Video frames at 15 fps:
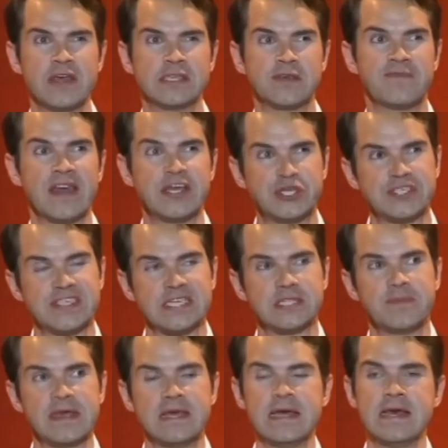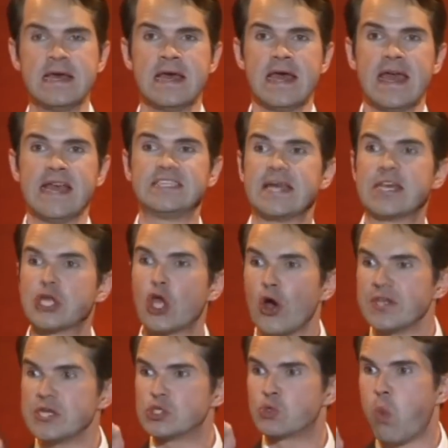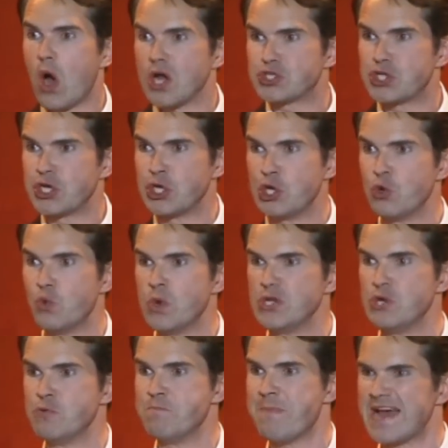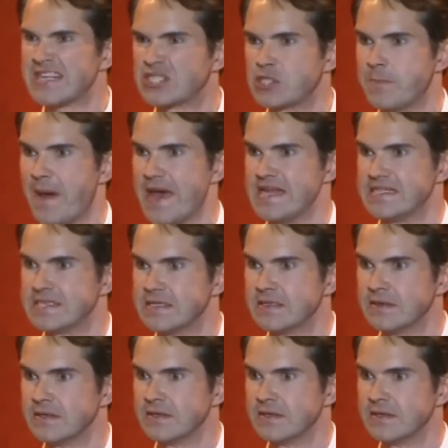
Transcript: years of age, he said to me, God is watching you when you masturbate.